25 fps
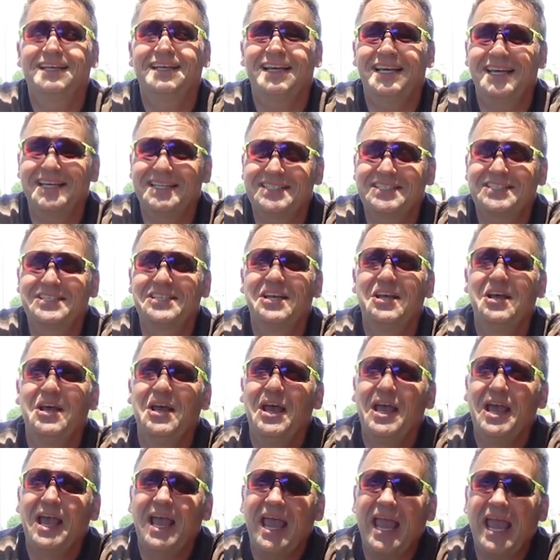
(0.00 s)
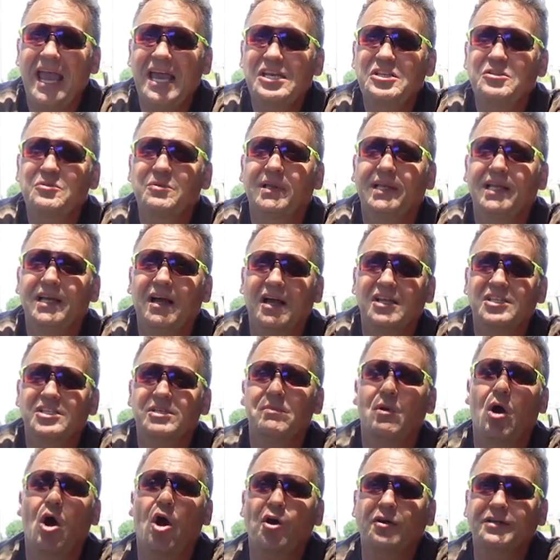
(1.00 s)
it's it's really
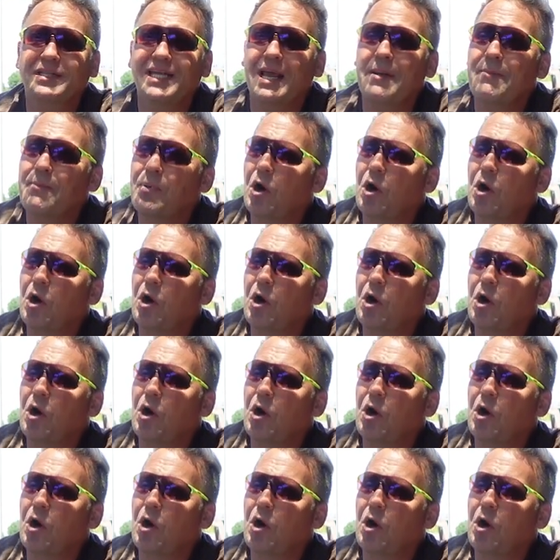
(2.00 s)
awesome. Are they